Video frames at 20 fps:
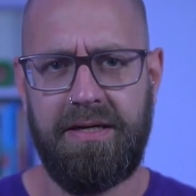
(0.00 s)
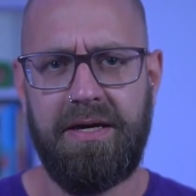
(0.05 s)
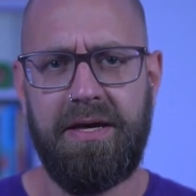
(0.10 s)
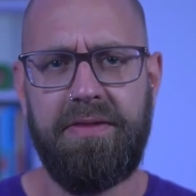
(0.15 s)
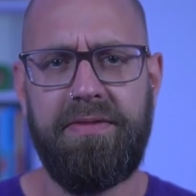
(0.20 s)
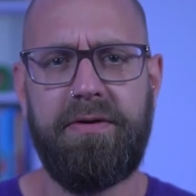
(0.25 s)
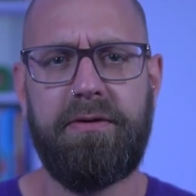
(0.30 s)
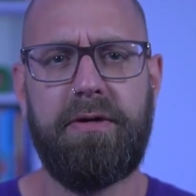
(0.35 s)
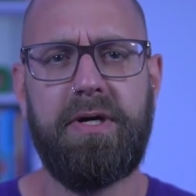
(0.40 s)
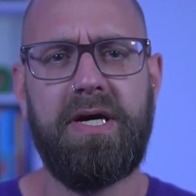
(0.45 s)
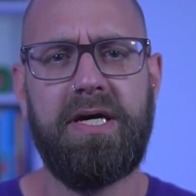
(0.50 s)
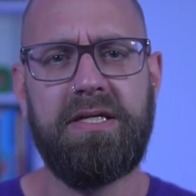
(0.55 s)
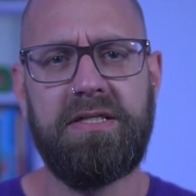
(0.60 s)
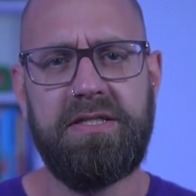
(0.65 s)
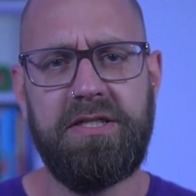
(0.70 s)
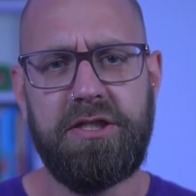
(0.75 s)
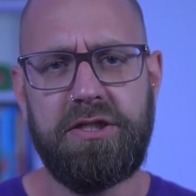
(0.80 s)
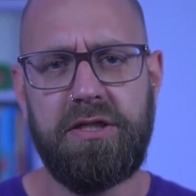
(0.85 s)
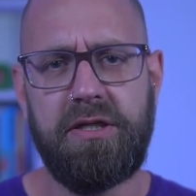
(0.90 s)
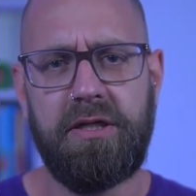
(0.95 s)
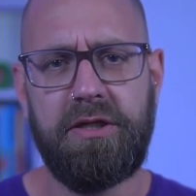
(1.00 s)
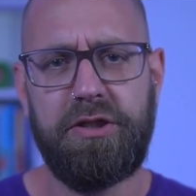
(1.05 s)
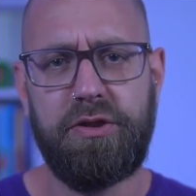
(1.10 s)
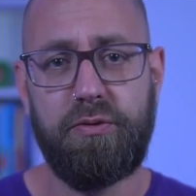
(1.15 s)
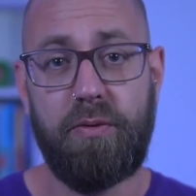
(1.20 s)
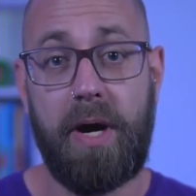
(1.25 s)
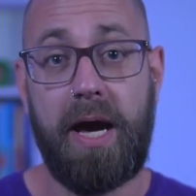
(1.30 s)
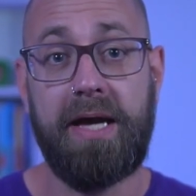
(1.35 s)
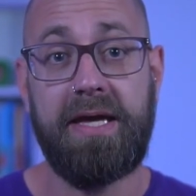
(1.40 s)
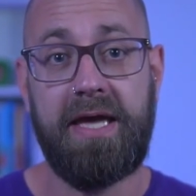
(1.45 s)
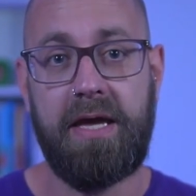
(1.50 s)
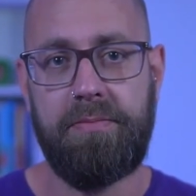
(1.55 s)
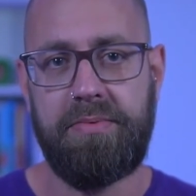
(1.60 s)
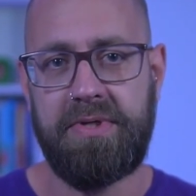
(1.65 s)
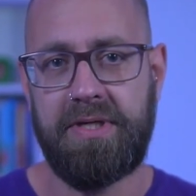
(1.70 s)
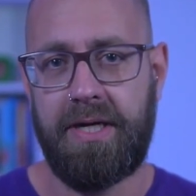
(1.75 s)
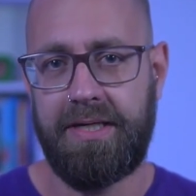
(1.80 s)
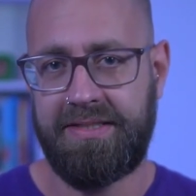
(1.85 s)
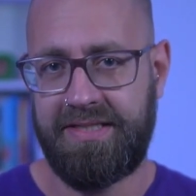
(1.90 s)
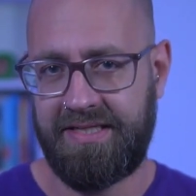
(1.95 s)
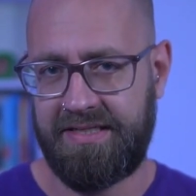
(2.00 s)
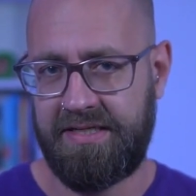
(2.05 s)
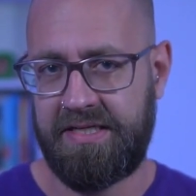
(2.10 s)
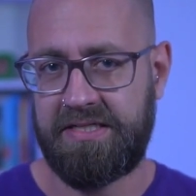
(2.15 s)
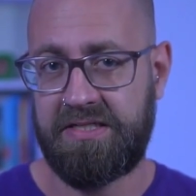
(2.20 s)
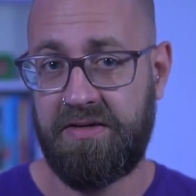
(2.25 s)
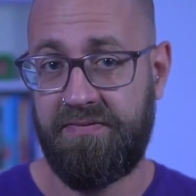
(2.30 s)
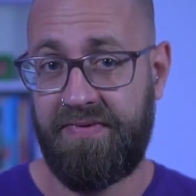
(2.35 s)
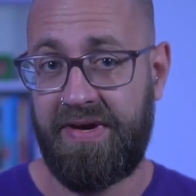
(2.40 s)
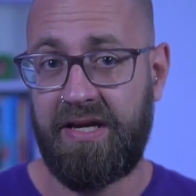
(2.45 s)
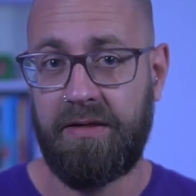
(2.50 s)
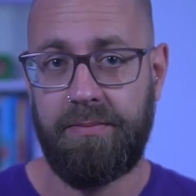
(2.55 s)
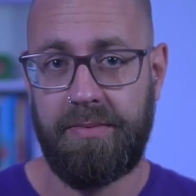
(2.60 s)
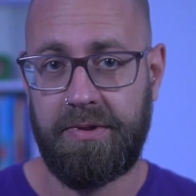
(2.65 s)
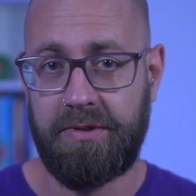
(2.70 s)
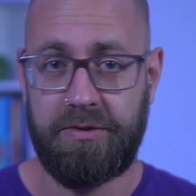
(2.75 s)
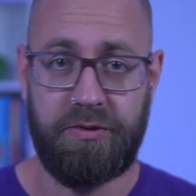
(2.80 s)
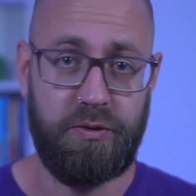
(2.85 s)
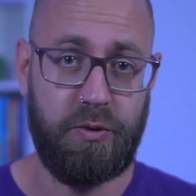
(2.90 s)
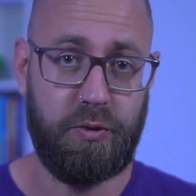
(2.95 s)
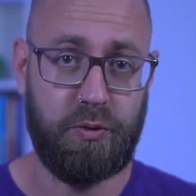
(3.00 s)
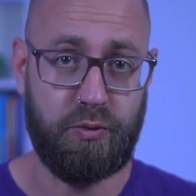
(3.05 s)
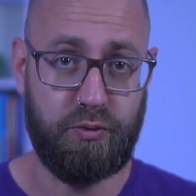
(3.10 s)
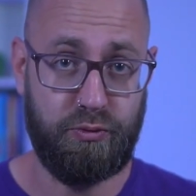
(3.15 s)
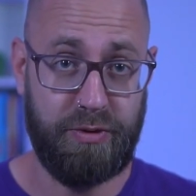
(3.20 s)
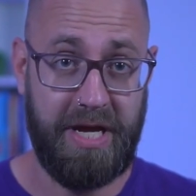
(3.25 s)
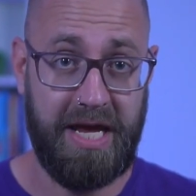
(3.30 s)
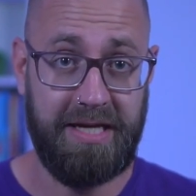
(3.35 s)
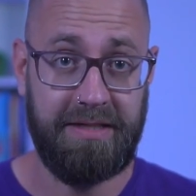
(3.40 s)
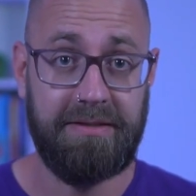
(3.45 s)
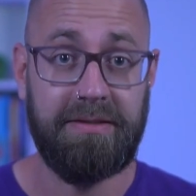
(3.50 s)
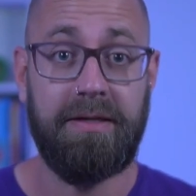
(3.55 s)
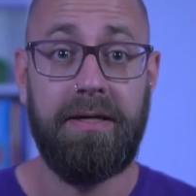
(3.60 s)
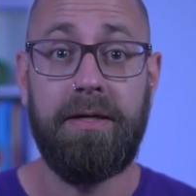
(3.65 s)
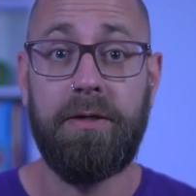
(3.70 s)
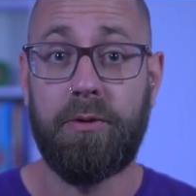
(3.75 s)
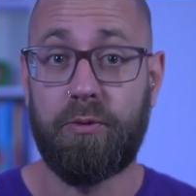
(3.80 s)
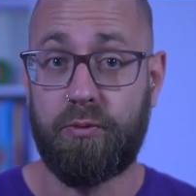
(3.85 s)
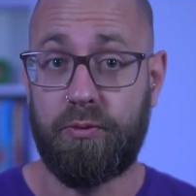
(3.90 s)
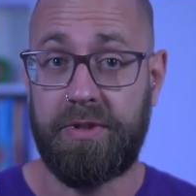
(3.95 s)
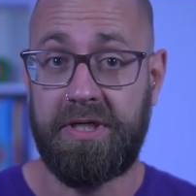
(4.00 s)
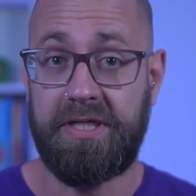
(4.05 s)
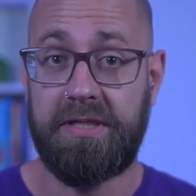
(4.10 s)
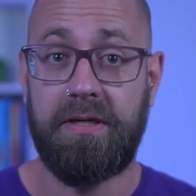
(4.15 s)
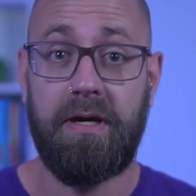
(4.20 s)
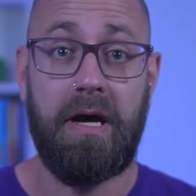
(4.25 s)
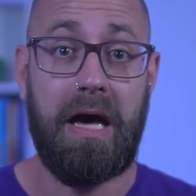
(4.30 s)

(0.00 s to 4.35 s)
There are additional UI API techniques available to create read,